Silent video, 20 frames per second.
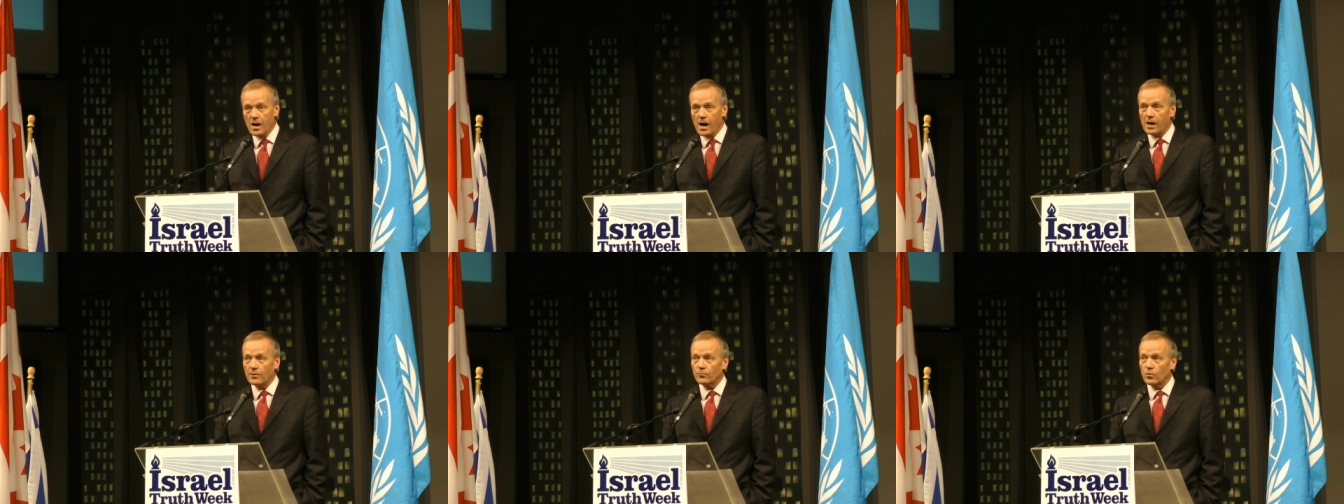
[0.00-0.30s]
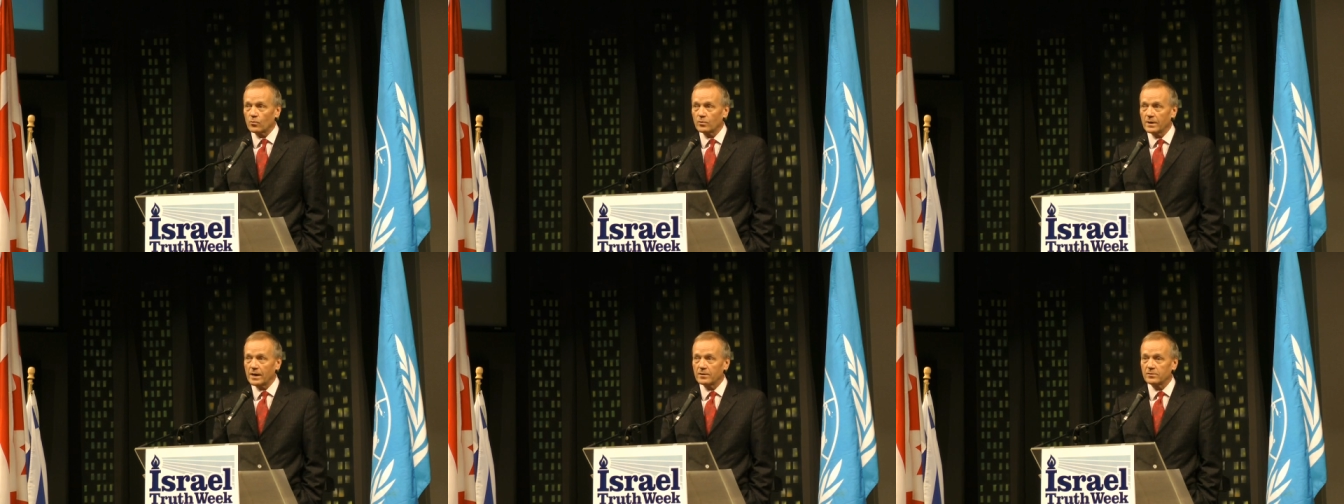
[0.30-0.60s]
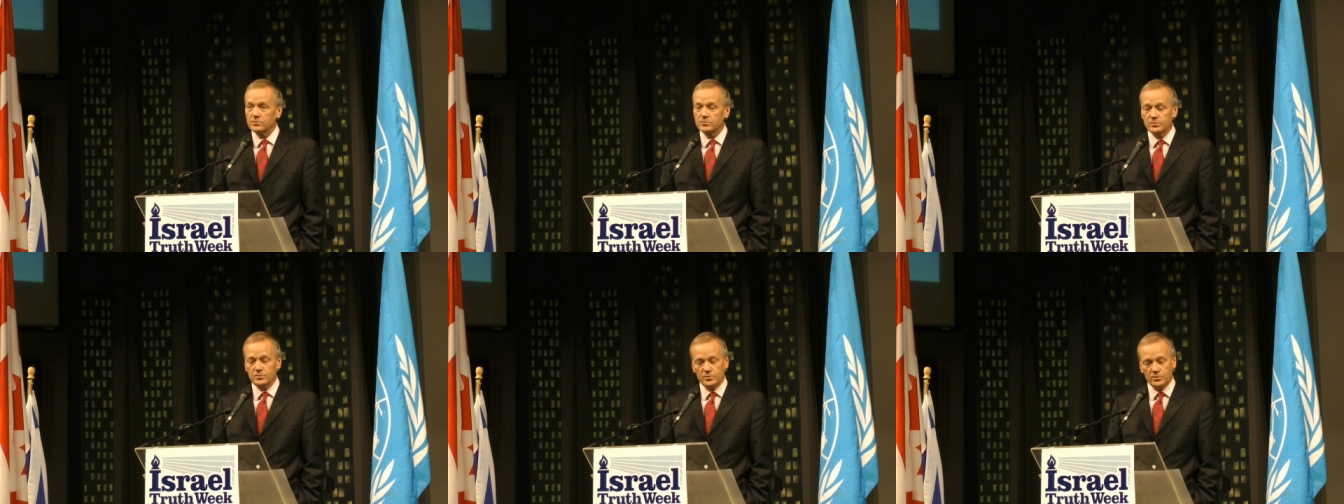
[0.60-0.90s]
I wrote
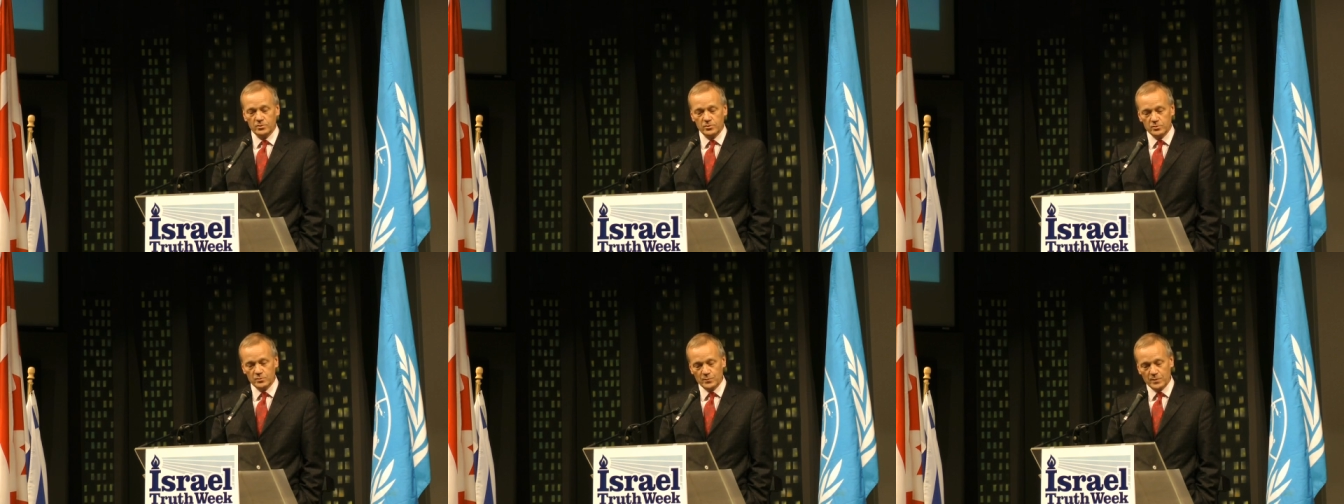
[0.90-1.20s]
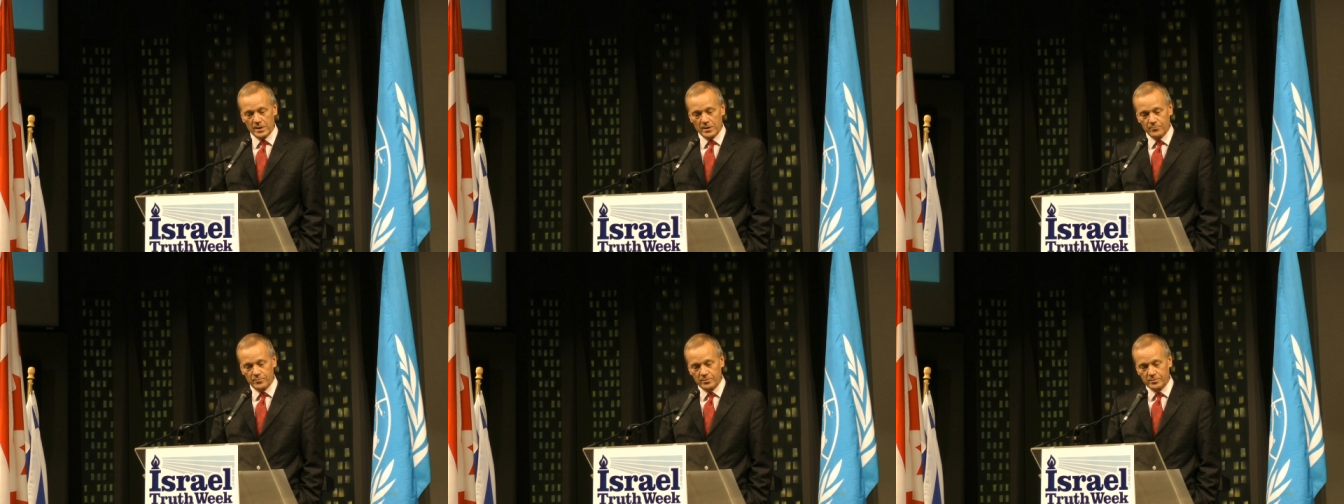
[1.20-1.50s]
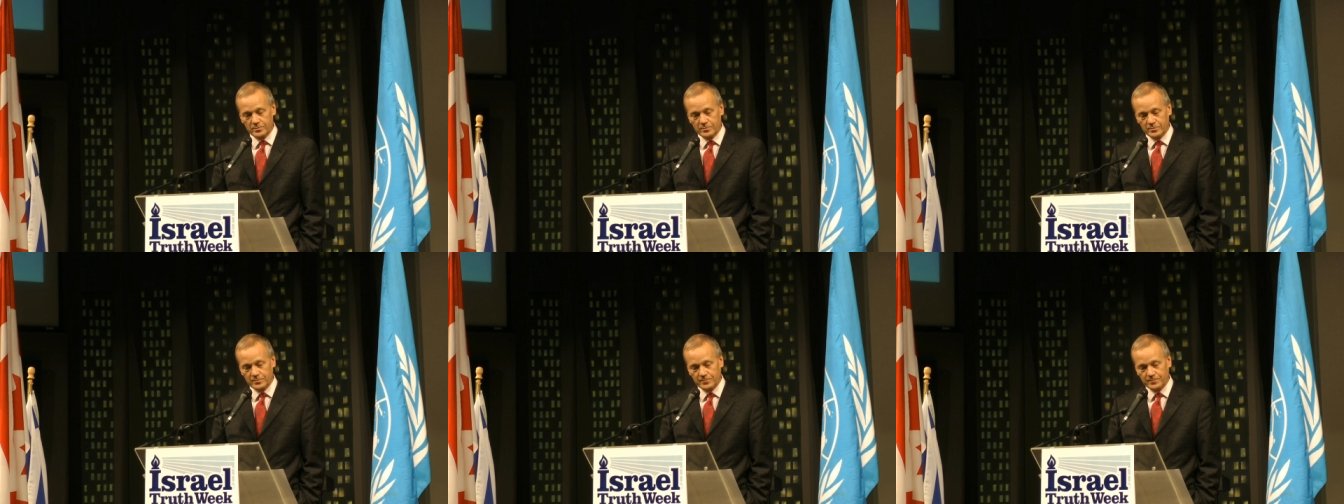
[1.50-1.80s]
letters to
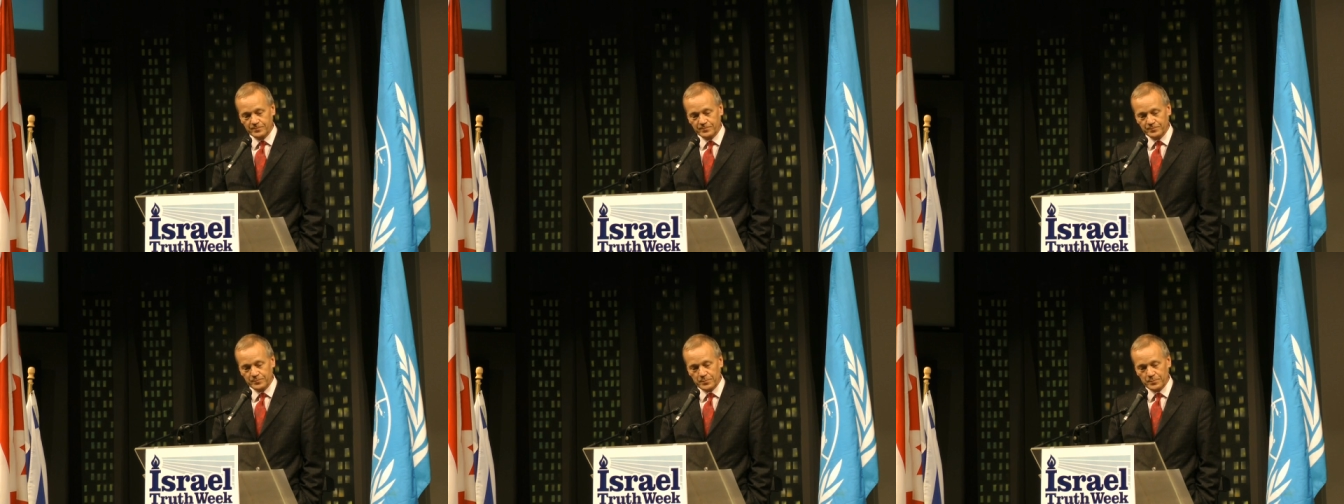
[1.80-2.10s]
newspapers,